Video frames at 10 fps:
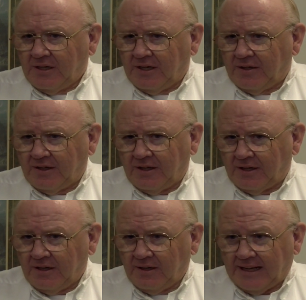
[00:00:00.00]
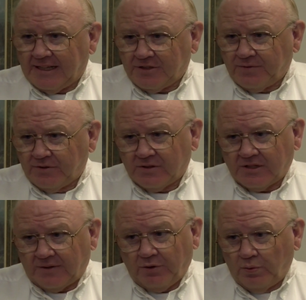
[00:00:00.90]
and, and it'll last for
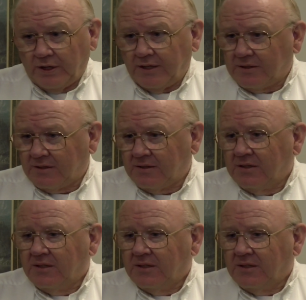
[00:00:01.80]
several weeks.